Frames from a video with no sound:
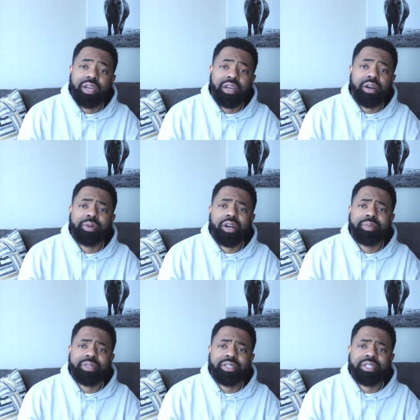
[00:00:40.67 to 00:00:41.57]
up and
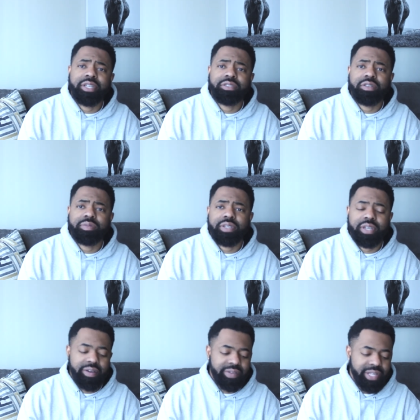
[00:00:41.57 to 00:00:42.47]
coming DJs, you know what I'm saying?
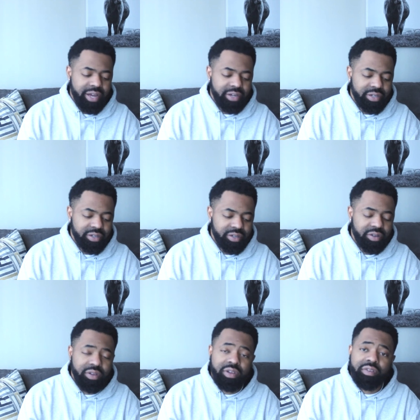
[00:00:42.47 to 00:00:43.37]
They have a lot of
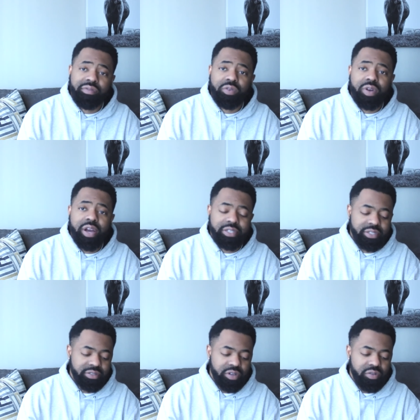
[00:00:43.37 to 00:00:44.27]

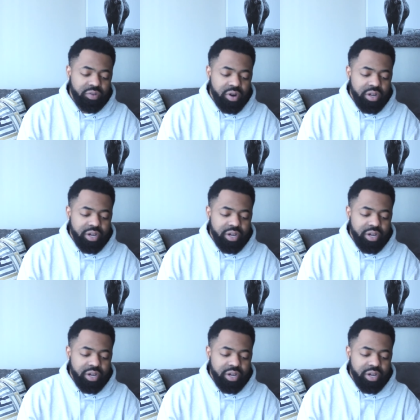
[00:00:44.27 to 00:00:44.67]
variety so far.